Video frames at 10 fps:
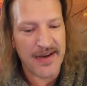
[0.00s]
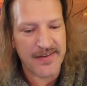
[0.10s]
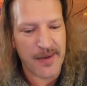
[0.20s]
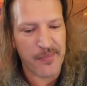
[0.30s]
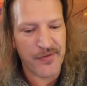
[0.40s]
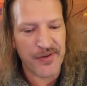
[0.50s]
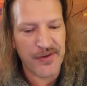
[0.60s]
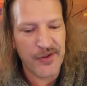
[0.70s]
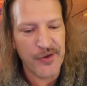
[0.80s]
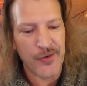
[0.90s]
Examples
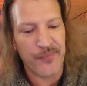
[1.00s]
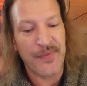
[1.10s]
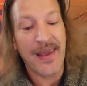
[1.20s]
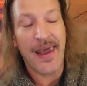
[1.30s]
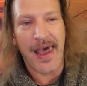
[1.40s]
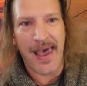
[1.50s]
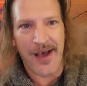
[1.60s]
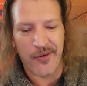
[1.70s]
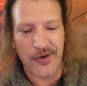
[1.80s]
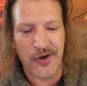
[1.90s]
include
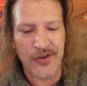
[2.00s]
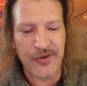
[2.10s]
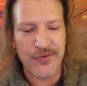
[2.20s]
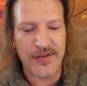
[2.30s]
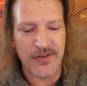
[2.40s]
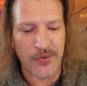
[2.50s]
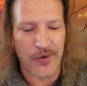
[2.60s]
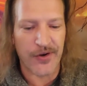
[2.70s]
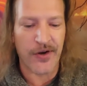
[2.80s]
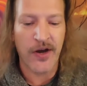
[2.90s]
alcohol use
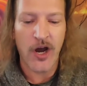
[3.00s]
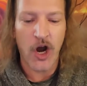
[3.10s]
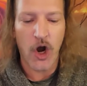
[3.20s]
disorder,